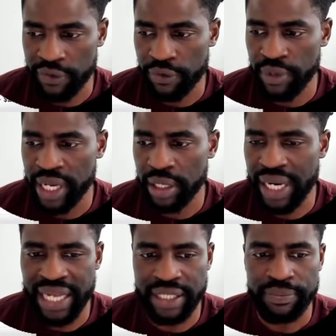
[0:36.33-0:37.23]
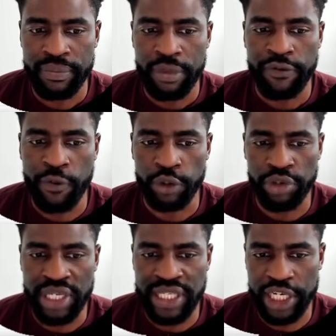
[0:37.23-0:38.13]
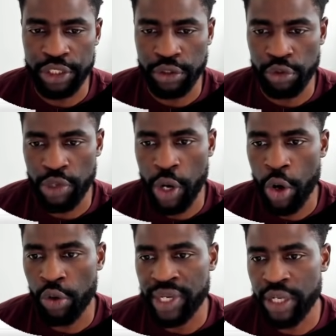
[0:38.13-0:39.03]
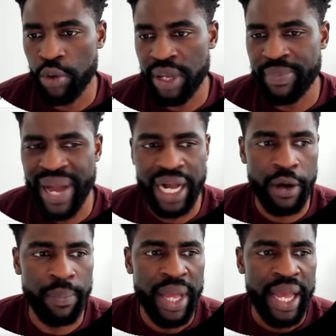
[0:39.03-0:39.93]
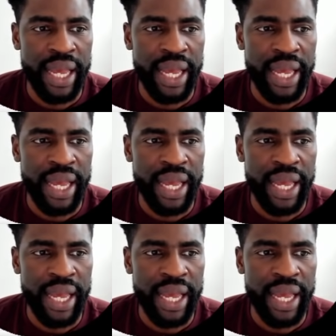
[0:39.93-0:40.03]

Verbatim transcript: If you look at the last four trading sessions, we are already going back up.